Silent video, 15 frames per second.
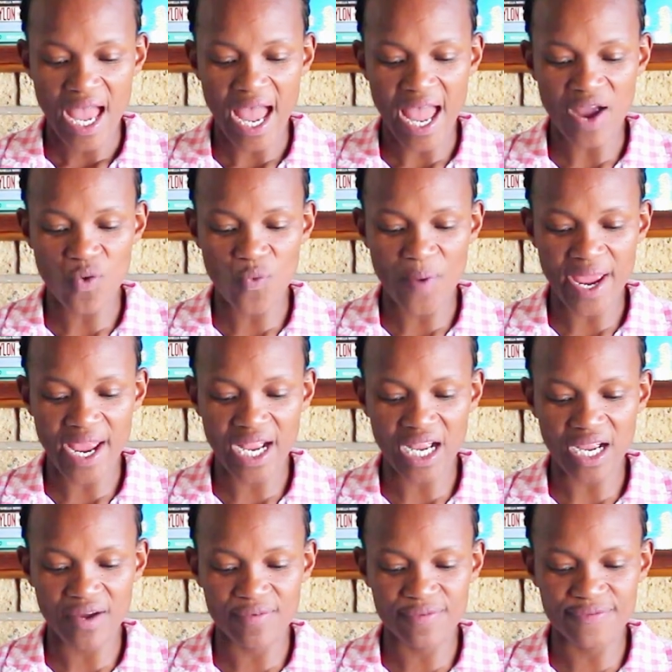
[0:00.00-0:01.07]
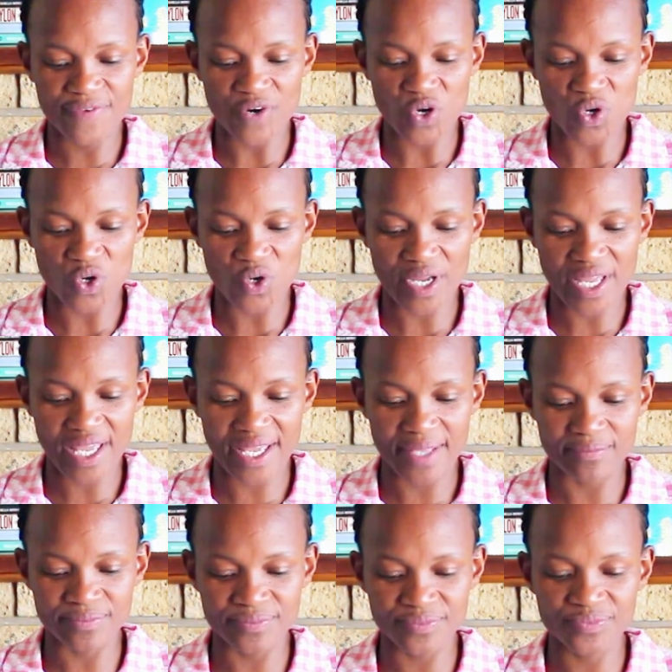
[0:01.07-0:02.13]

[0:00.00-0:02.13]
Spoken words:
I work for a